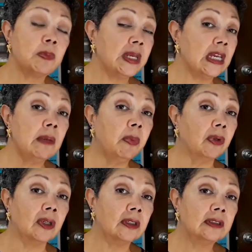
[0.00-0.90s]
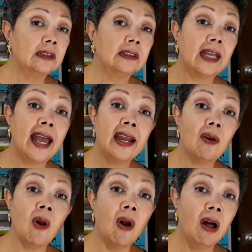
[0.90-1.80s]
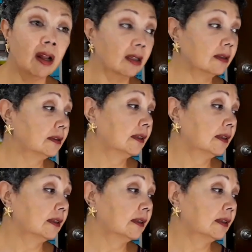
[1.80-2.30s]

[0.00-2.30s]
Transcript: people at all.